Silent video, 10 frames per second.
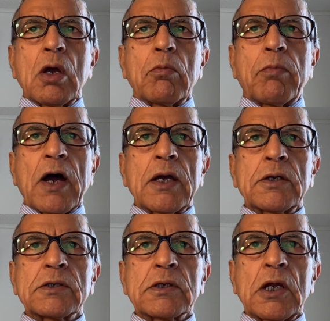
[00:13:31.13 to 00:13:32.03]
By
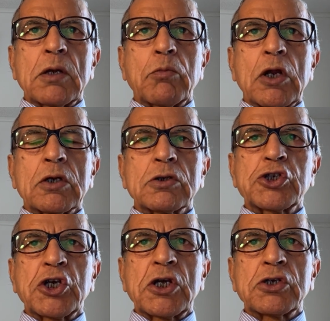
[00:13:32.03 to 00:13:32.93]
his statement,
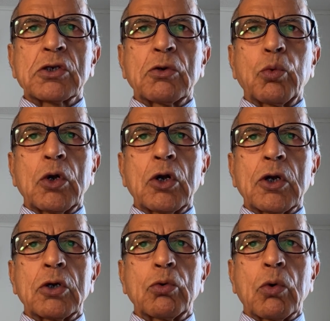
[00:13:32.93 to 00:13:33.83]
changed the world
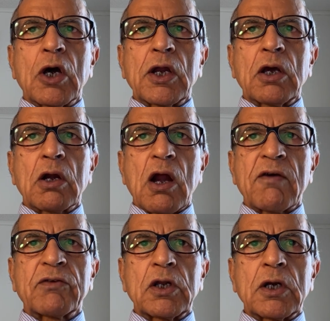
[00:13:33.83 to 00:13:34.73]
into cunning
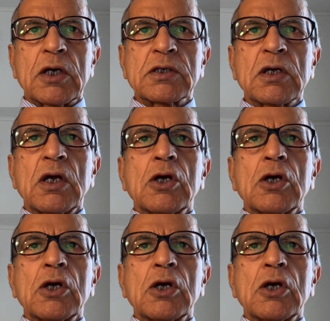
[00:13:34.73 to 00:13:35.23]
craftiness,